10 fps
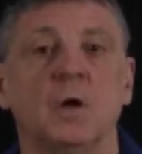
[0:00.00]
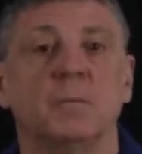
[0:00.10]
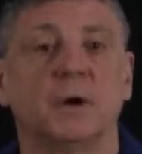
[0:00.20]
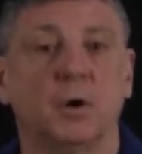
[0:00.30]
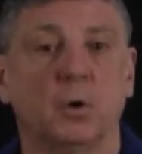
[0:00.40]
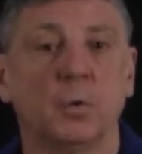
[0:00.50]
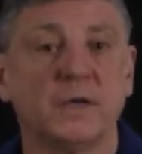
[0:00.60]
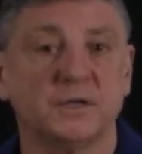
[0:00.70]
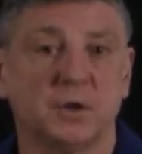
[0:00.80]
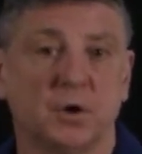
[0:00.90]
but
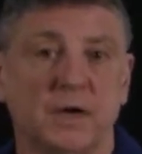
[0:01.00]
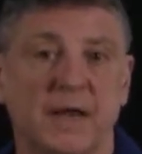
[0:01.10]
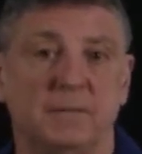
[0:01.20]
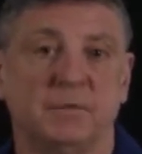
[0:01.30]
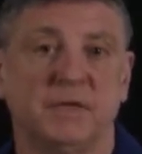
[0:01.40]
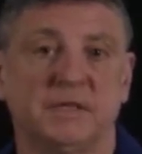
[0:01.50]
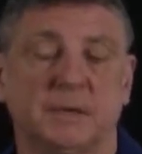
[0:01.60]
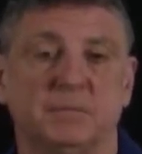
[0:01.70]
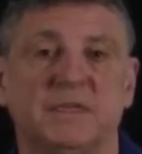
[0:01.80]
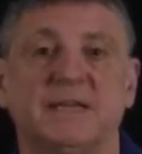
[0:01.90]
always non-empty
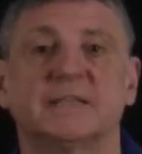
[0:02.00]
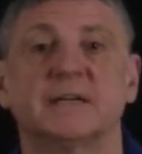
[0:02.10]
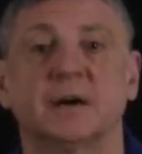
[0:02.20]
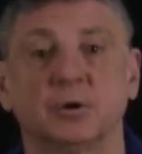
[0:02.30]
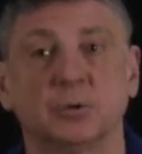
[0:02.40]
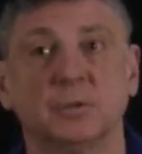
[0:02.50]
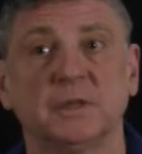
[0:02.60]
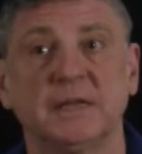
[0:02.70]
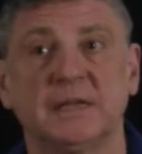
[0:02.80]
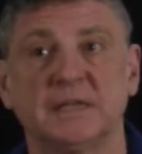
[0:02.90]
subsets that
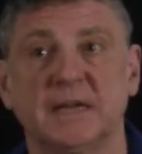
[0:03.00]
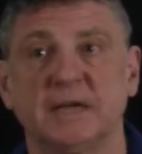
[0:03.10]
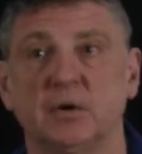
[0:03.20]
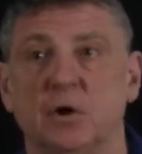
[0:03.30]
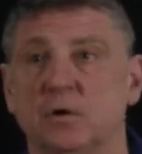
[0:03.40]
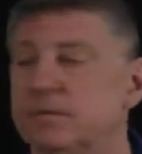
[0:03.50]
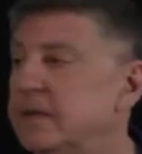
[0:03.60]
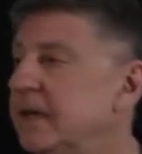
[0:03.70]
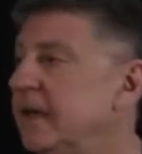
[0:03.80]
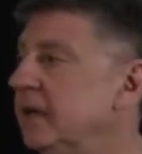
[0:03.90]
ultimately contained all of the
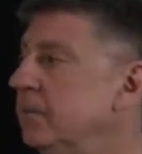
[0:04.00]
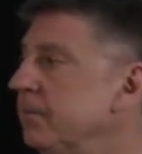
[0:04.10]
data.